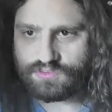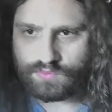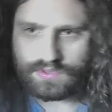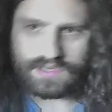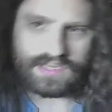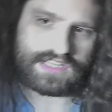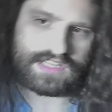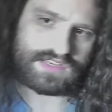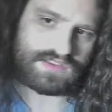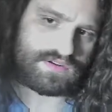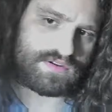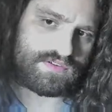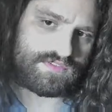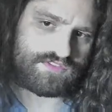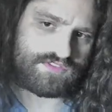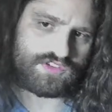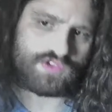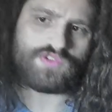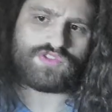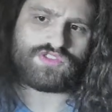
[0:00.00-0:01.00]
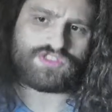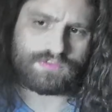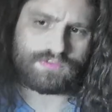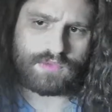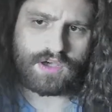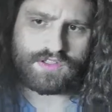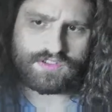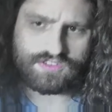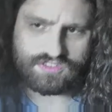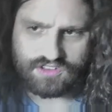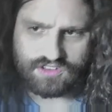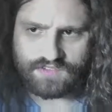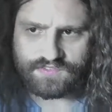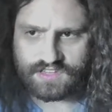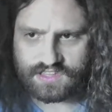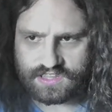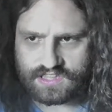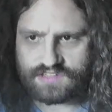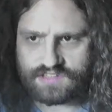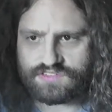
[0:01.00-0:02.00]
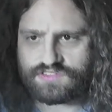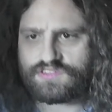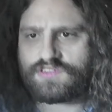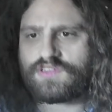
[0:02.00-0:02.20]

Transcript: we need to fuse some other stuff like this.